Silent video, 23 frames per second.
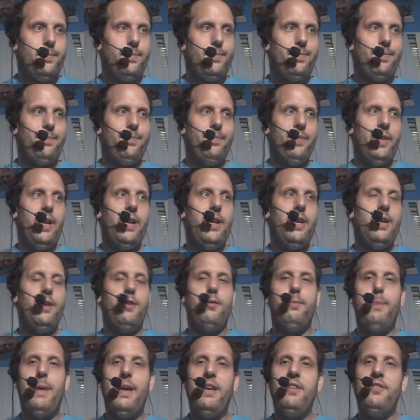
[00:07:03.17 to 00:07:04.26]
is
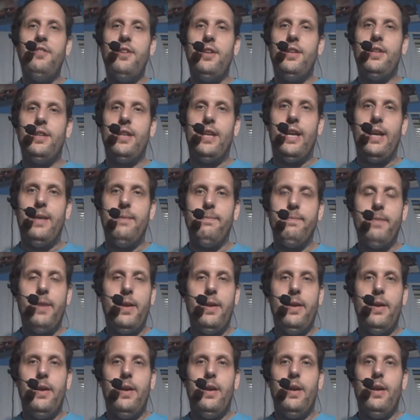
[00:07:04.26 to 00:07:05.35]
basically
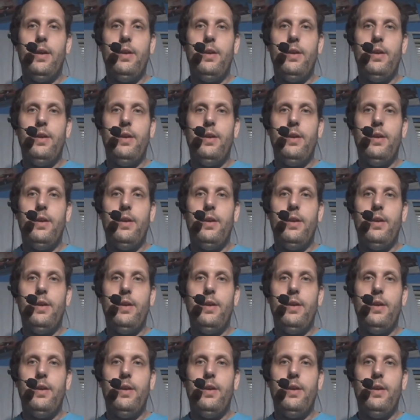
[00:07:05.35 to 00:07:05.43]
you